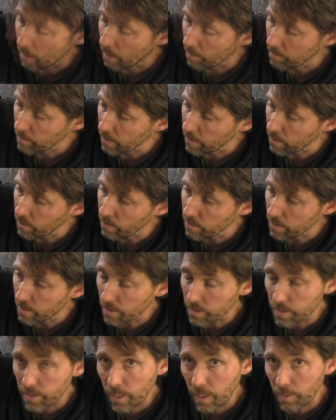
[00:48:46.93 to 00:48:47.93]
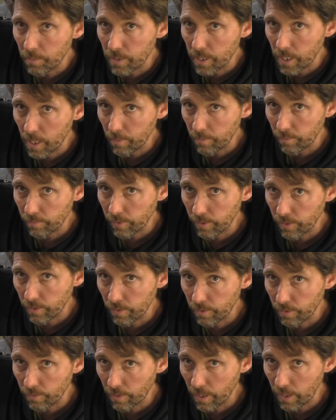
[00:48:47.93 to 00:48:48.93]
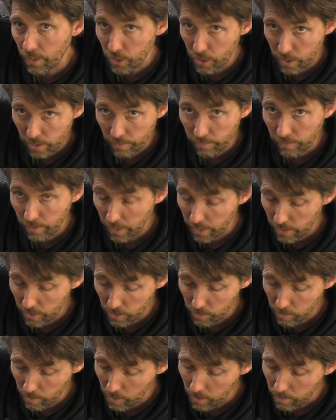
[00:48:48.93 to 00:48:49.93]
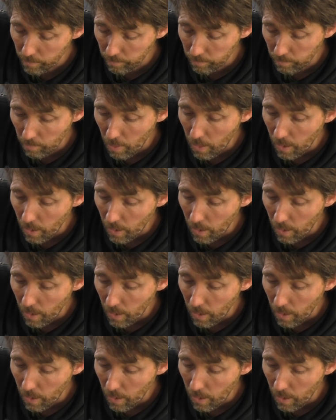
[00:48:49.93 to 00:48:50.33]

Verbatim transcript: I'm going to use this same setup for initially filling it as well.